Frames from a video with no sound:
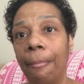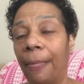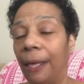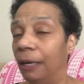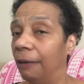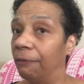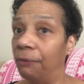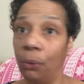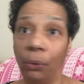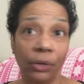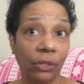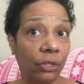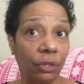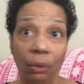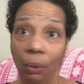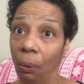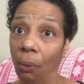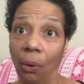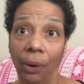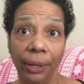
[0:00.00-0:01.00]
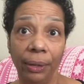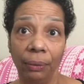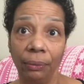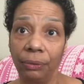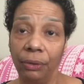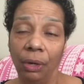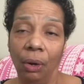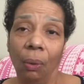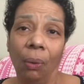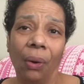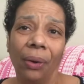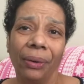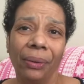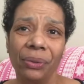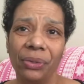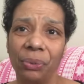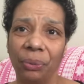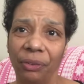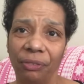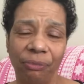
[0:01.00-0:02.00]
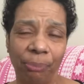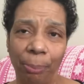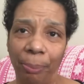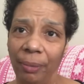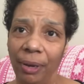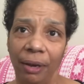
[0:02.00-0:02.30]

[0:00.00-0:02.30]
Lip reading: And of course, no oil. No oils with